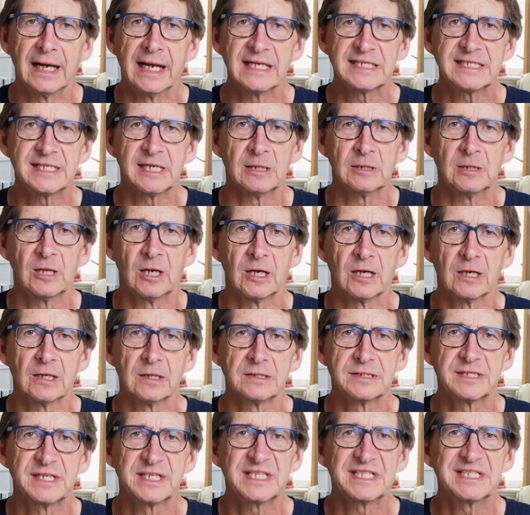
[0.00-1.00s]

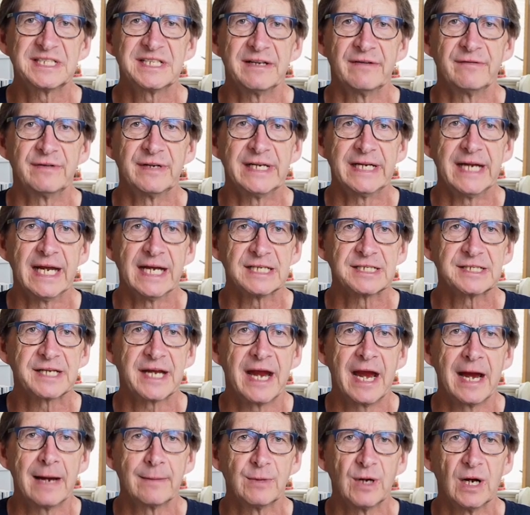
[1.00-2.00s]
SLR 670S
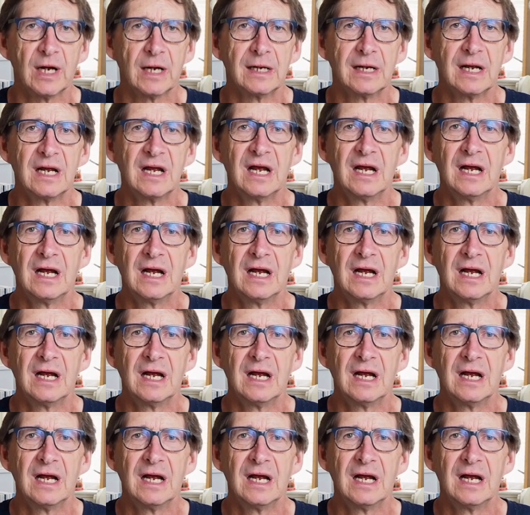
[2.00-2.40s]
camera.